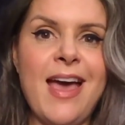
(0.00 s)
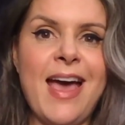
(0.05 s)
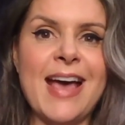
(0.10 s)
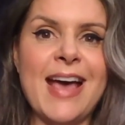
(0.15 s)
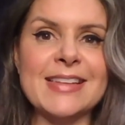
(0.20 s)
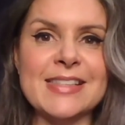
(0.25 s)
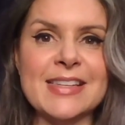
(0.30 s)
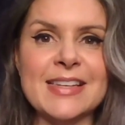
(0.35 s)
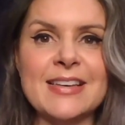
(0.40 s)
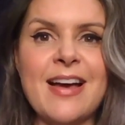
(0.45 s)

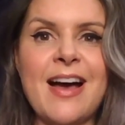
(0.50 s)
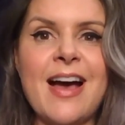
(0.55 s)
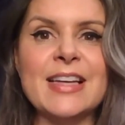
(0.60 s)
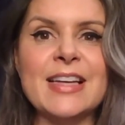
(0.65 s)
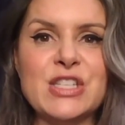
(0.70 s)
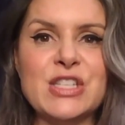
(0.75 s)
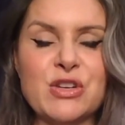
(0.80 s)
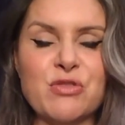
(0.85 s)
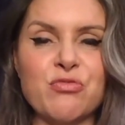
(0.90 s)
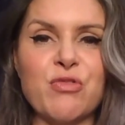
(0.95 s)
as a
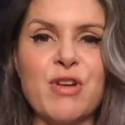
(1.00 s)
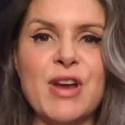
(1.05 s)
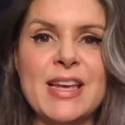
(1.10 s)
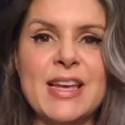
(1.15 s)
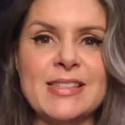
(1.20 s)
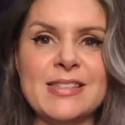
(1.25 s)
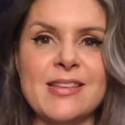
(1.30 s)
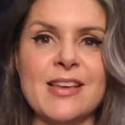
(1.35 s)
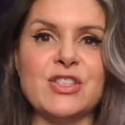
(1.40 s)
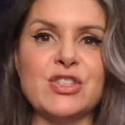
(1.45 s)
guide to
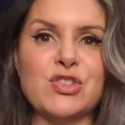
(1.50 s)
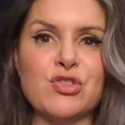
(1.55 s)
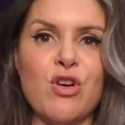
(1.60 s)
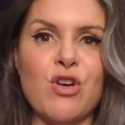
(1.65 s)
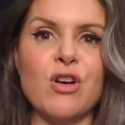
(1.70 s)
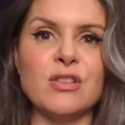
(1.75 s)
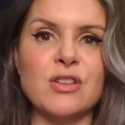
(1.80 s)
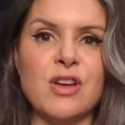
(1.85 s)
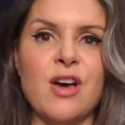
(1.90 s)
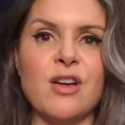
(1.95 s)
raise a
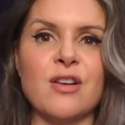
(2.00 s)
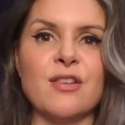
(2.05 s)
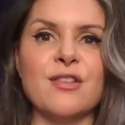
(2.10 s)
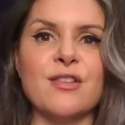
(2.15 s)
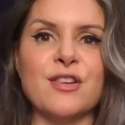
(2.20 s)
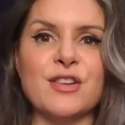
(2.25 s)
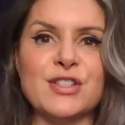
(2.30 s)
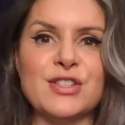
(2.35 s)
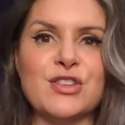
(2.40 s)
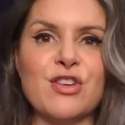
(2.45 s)
strong daughter
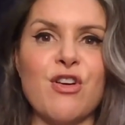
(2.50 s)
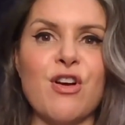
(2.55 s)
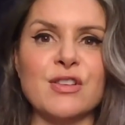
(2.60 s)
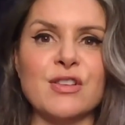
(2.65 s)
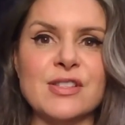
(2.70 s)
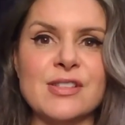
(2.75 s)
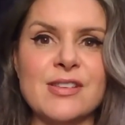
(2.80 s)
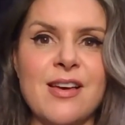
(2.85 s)
or a strong son.